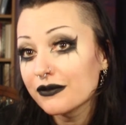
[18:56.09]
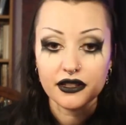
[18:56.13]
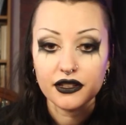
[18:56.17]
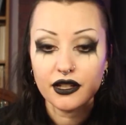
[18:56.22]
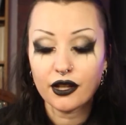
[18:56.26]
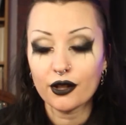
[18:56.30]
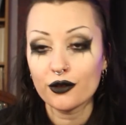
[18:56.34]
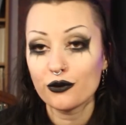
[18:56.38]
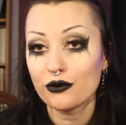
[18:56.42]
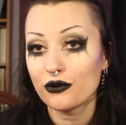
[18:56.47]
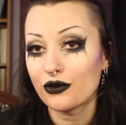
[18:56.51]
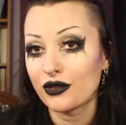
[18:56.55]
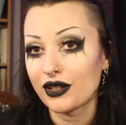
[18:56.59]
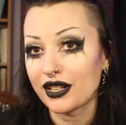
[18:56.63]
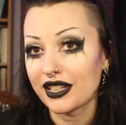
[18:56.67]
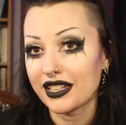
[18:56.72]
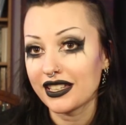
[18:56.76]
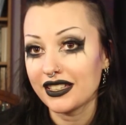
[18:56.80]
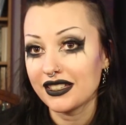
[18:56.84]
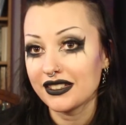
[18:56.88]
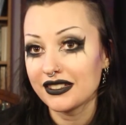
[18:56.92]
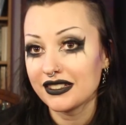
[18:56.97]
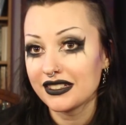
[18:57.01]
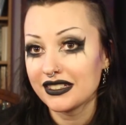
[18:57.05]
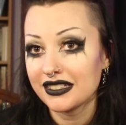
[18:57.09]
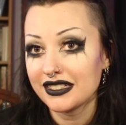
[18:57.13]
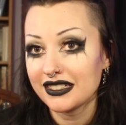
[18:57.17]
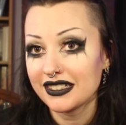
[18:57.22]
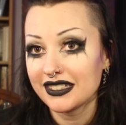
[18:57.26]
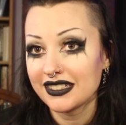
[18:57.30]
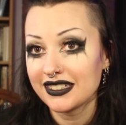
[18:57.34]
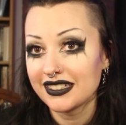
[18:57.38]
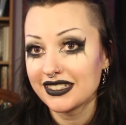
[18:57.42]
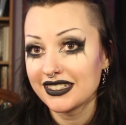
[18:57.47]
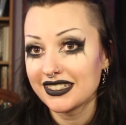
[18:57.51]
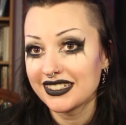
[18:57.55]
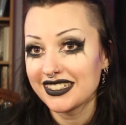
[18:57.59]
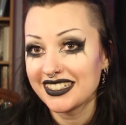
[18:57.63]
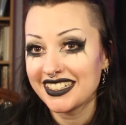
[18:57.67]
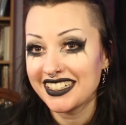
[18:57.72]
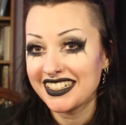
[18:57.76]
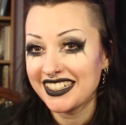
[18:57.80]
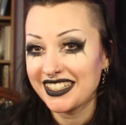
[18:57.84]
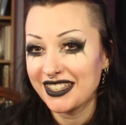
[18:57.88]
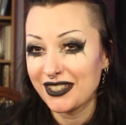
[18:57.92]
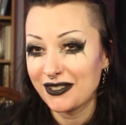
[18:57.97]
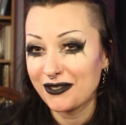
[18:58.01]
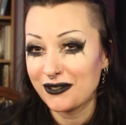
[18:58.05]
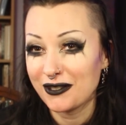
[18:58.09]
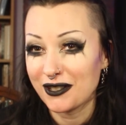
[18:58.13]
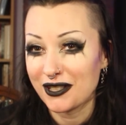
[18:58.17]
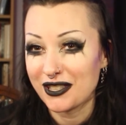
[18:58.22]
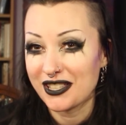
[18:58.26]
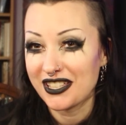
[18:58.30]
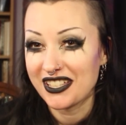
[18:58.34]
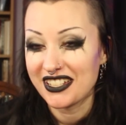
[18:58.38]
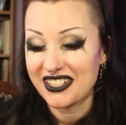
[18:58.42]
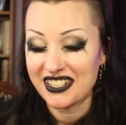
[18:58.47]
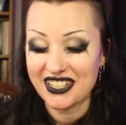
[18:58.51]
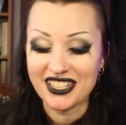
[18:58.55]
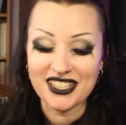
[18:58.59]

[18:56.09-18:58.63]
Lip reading: Hopefully the footage